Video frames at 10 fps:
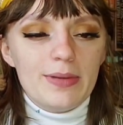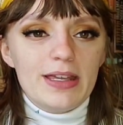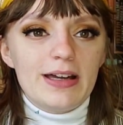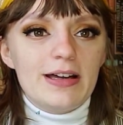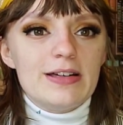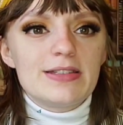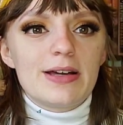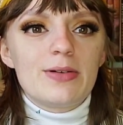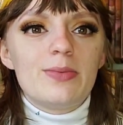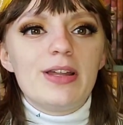because
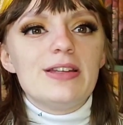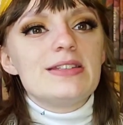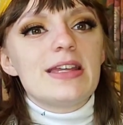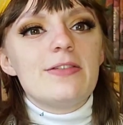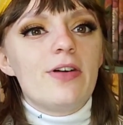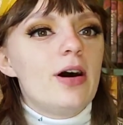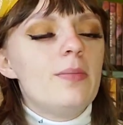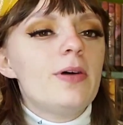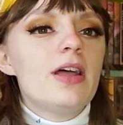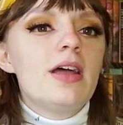I would want to save
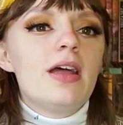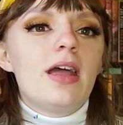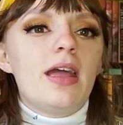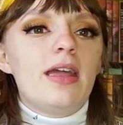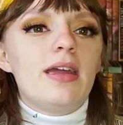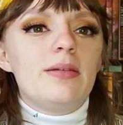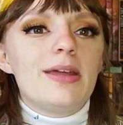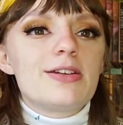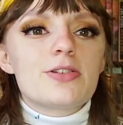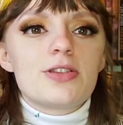up and
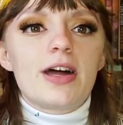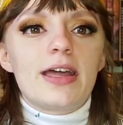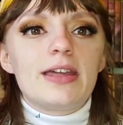make sure that I